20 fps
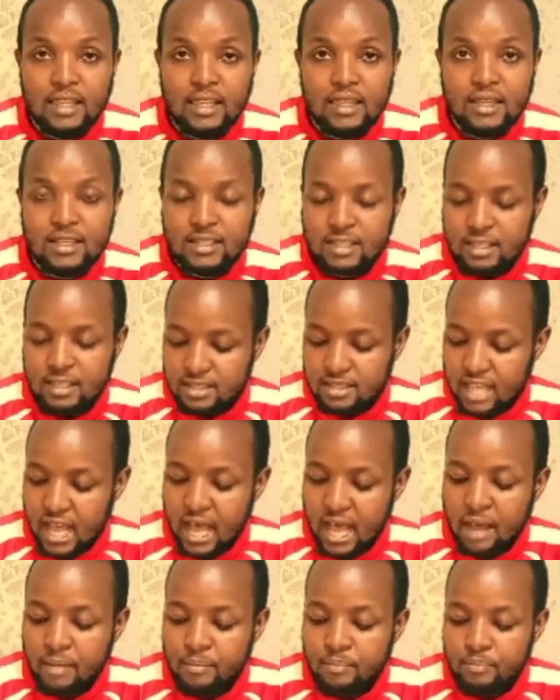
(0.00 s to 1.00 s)
This
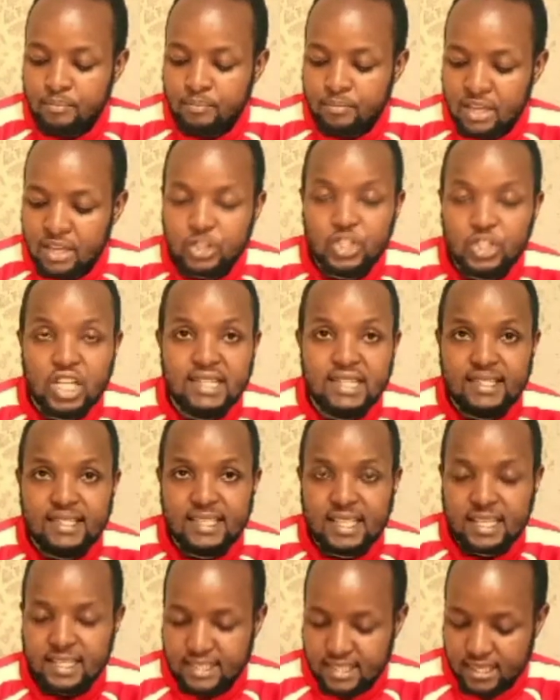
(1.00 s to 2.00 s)
is a major
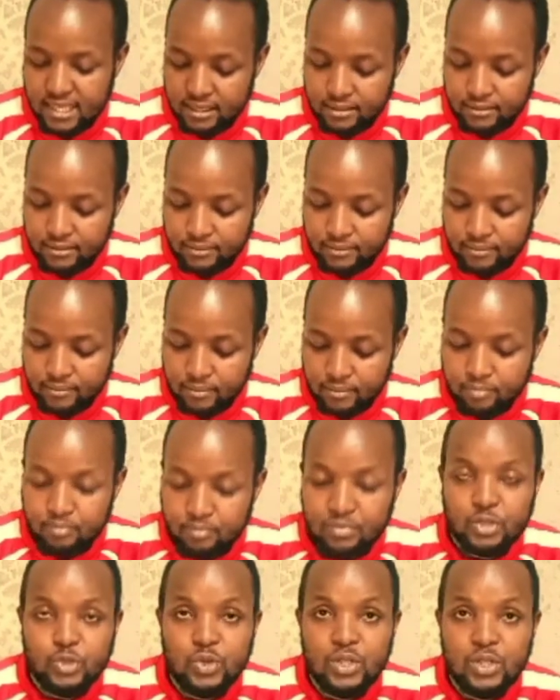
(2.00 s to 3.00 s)
sixth.
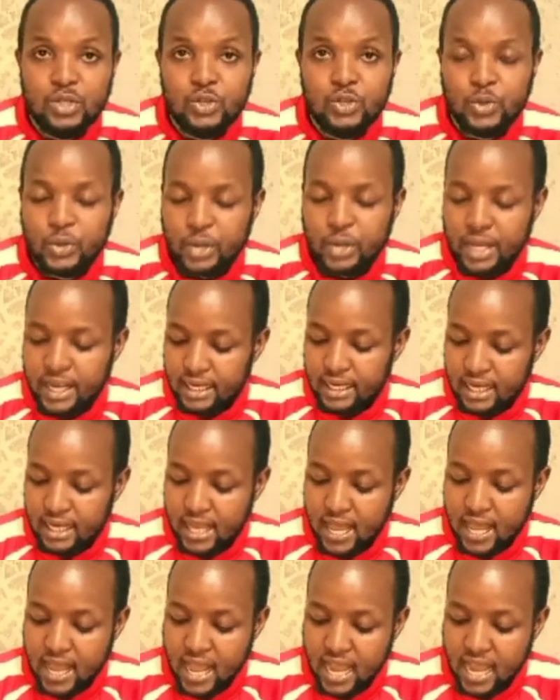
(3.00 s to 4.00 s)
Between do and
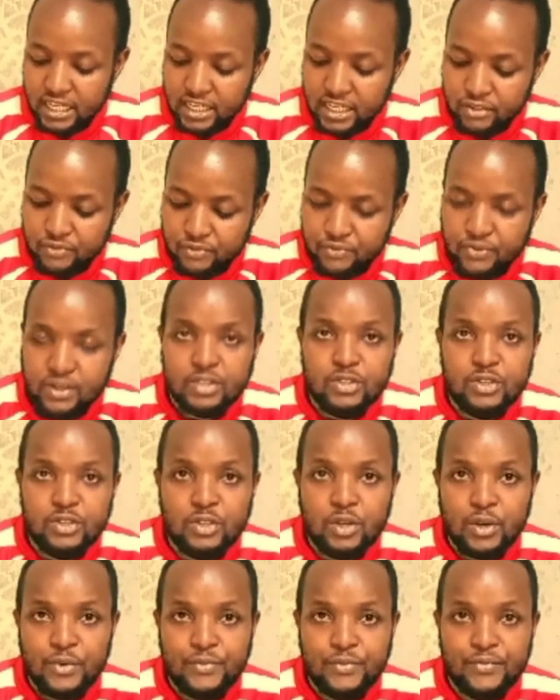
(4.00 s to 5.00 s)
la, a
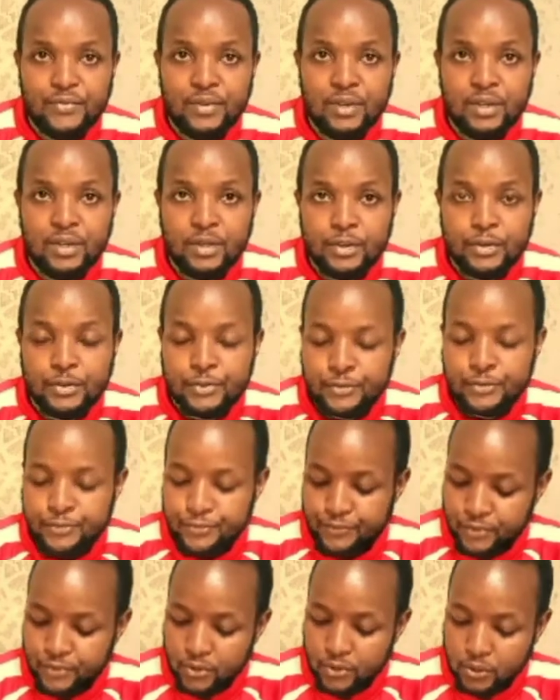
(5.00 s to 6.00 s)
difference of
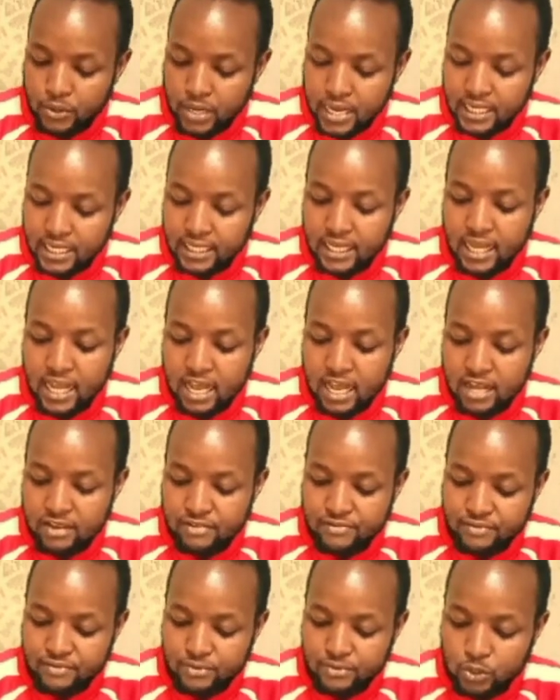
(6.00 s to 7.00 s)

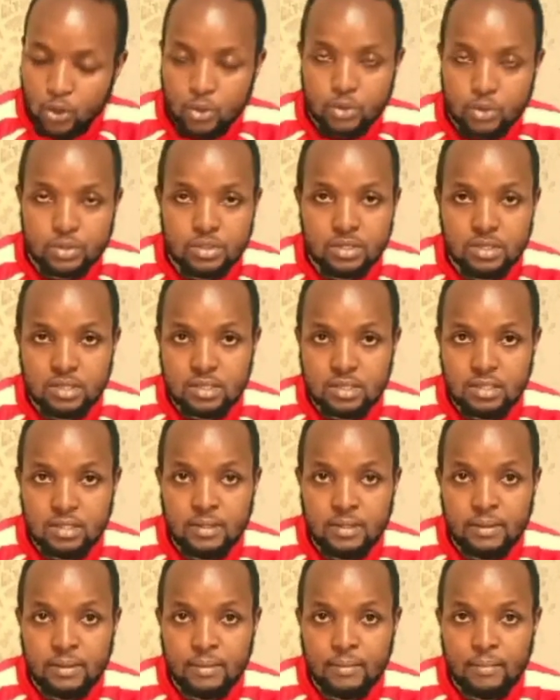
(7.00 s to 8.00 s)
4.5
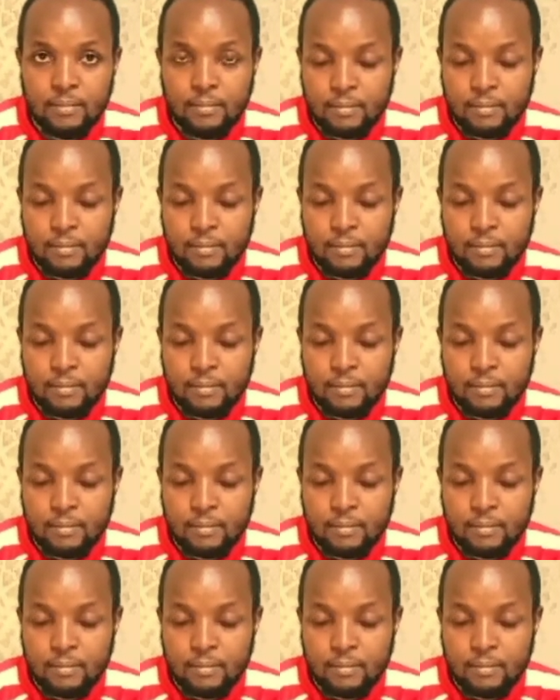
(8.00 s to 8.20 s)
tones.